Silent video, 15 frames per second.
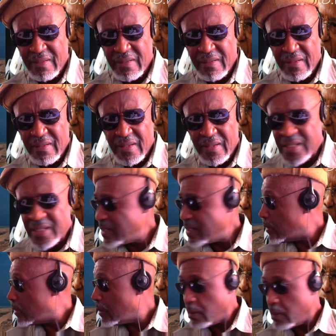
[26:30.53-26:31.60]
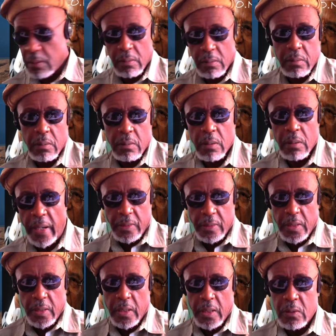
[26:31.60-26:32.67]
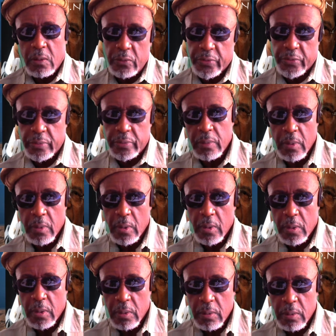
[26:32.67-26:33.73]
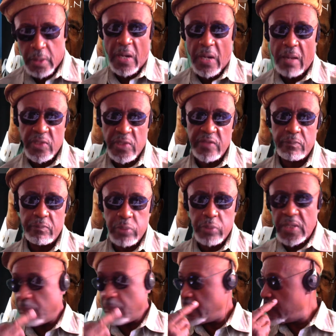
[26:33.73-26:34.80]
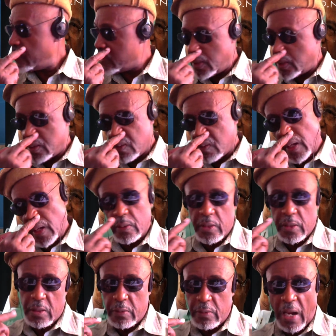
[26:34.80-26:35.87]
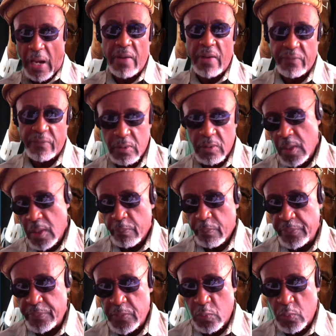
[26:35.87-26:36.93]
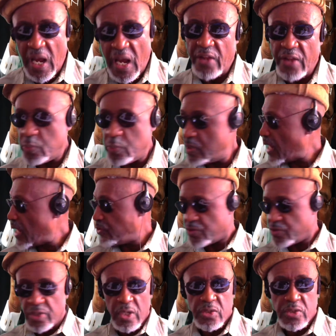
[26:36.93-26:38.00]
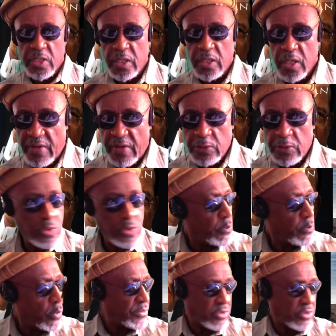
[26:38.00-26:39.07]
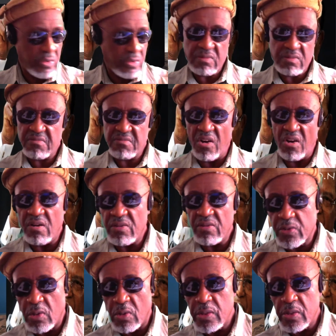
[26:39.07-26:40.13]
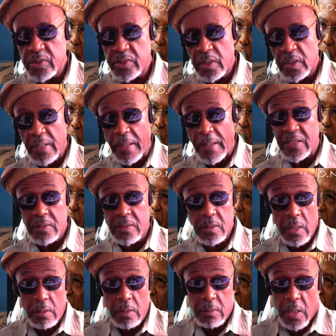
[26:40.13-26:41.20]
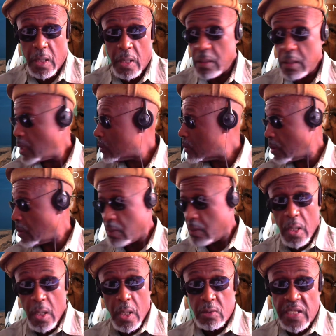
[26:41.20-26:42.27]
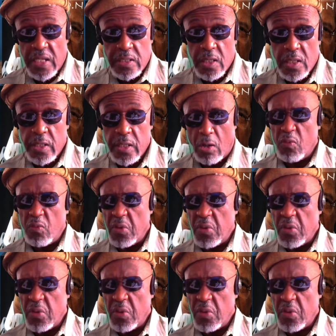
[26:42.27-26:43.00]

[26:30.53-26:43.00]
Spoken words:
Then anything goes. Yeah, well, I believe in Buddha, I believe in Jesus, right? And I don't have to, no consequence. I just say, if I do something wrong, I just call on Jesus. I mean, they ain't say anything. So, because they tell you, oh, well,